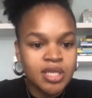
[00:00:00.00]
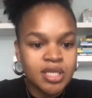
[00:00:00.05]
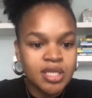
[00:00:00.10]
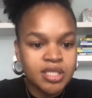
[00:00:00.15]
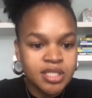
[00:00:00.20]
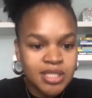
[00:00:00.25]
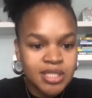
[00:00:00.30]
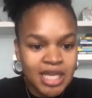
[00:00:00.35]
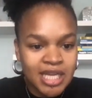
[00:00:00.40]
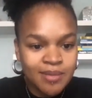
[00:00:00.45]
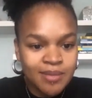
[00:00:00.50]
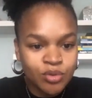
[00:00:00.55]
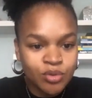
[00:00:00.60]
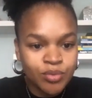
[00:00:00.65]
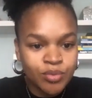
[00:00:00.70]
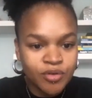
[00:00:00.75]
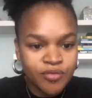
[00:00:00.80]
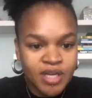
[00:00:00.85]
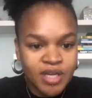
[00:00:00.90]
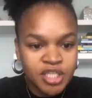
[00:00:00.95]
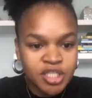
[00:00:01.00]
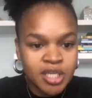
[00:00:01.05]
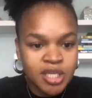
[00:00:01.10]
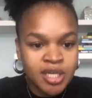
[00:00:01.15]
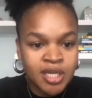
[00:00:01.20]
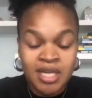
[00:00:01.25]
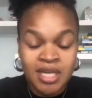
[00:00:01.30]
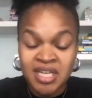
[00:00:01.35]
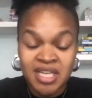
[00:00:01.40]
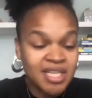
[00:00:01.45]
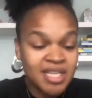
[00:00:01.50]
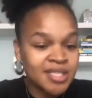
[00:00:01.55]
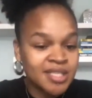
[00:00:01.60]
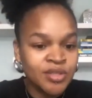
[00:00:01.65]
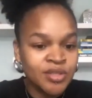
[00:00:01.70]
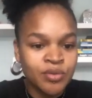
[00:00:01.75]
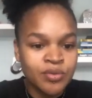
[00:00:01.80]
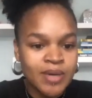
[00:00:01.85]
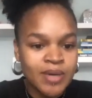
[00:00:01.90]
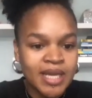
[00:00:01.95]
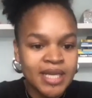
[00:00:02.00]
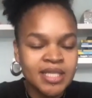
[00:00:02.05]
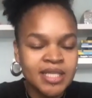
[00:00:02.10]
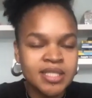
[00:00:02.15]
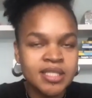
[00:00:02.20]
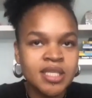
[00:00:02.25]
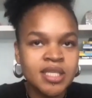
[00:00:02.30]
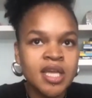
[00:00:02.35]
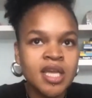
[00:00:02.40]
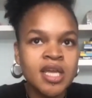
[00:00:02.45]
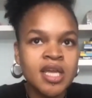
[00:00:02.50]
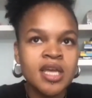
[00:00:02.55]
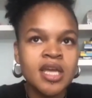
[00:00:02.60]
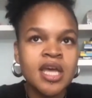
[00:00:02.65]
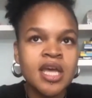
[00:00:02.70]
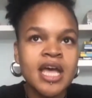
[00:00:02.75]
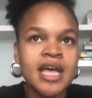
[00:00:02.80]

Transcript: stable profession and it isn't always mm.